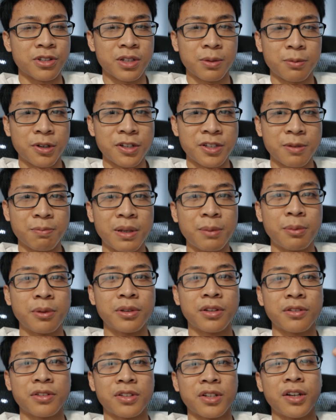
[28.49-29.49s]
some reason people
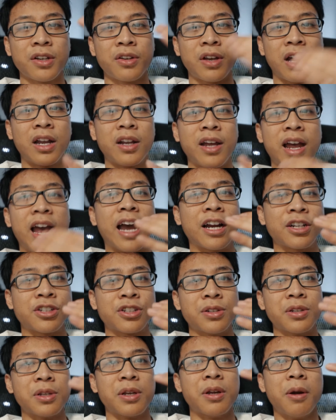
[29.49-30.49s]
don't tell you how to
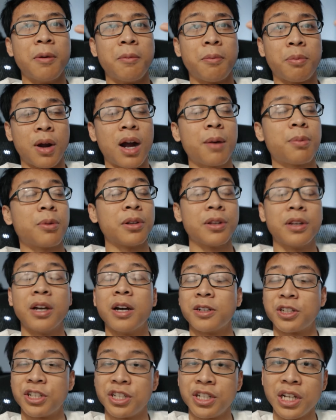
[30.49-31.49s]
actually properly
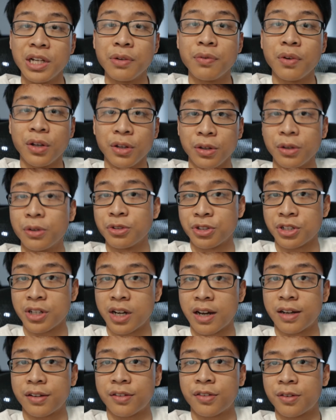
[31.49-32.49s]
achieve those
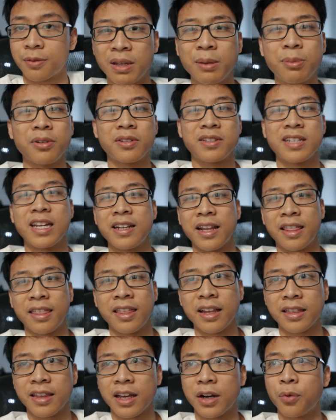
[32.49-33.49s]
shots. People tend to
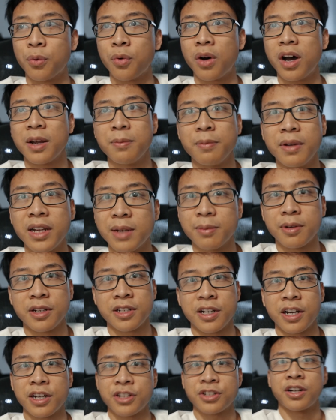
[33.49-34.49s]
think that a wide, medium, and
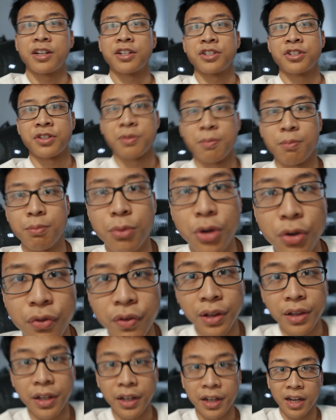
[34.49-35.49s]
tight shot is just
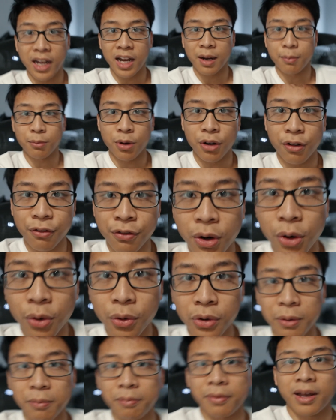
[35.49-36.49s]
moving the camera
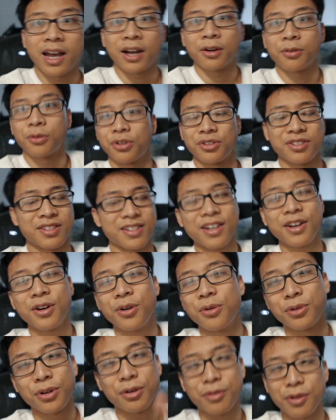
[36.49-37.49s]
forward and backwards.
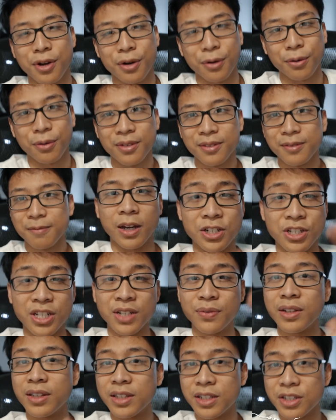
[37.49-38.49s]
No.
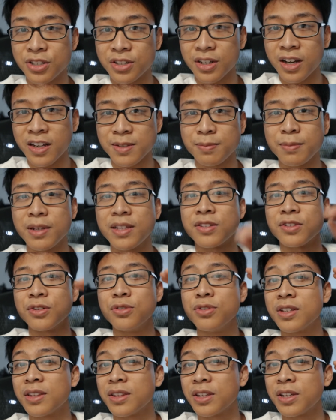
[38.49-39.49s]
Achieving these shots means
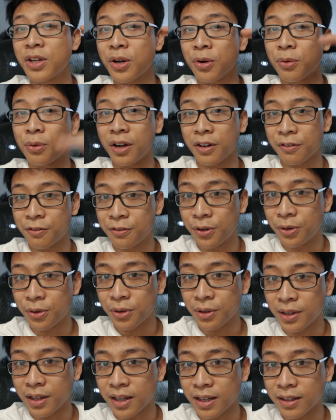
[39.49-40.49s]
using the correct
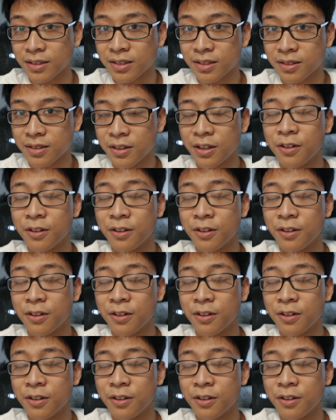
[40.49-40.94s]
focal lengths.